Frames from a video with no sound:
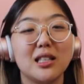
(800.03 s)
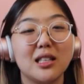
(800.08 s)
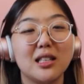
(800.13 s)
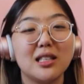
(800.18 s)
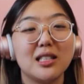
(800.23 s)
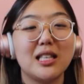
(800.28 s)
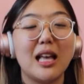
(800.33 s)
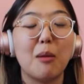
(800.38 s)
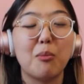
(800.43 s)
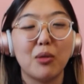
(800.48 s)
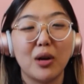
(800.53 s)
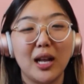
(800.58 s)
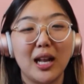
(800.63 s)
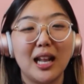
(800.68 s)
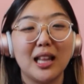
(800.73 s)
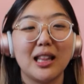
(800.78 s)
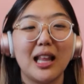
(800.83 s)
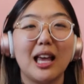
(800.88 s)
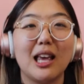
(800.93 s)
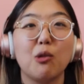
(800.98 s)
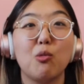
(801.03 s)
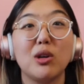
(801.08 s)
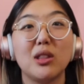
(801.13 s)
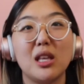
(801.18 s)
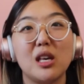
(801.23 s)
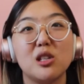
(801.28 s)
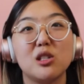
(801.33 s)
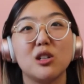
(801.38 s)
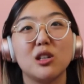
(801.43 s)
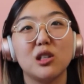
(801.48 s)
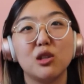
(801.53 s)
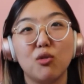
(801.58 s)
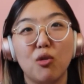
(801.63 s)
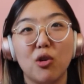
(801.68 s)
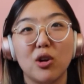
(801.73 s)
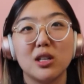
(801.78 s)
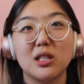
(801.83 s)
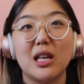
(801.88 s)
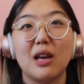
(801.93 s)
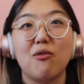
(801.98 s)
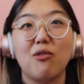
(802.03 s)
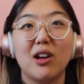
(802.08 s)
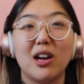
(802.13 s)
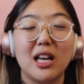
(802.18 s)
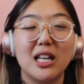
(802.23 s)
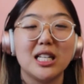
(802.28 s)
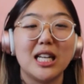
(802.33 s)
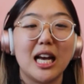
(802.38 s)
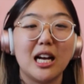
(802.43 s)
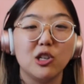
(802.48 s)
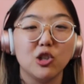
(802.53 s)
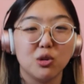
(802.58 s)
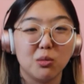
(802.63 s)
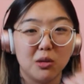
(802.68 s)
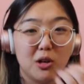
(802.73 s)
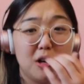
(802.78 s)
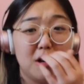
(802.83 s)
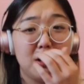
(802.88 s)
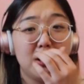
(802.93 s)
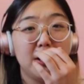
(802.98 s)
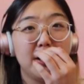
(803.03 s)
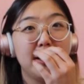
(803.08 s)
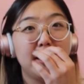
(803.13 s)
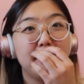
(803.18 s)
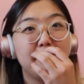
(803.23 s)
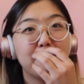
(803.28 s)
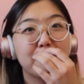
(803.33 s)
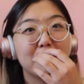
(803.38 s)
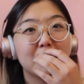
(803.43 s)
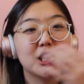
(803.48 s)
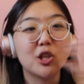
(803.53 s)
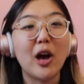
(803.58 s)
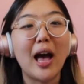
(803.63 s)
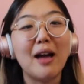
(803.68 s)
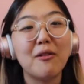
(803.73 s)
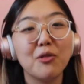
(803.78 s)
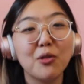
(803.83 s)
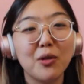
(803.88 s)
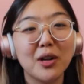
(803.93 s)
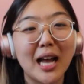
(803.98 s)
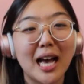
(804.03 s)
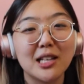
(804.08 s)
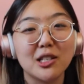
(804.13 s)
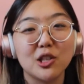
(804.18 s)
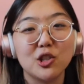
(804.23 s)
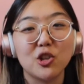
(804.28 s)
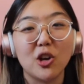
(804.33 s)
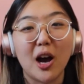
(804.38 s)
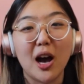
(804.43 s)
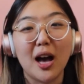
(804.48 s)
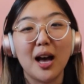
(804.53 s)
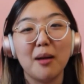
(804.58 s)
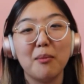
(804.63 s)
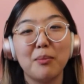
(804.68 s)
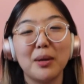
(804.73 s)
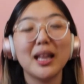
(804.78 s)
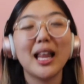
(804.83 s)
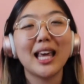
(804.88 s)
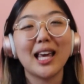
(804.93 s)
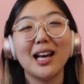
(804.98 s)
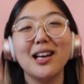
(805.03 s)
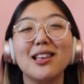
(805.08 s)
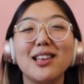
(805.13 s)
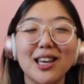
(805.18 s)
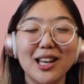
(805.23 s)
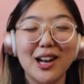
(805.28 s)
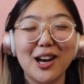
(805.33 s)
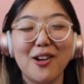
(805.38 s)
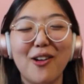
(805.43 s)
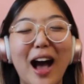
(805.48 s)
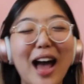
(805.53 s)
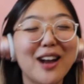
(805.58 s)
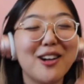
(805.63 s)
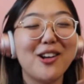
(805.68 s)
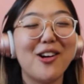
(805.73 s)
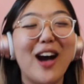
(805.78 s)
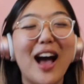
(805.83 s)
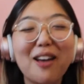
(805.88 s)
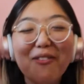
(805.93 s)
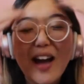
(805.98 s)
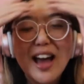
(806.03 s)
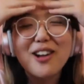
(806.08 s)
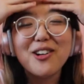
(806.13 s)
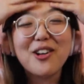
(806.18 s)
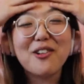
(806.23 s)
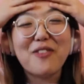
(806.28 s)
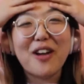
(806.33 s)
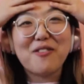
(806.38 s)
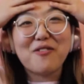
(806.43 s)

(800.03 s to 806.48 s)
separate, and like what they search for is like very intangible. So everyone has a shot, but like, I don't know if I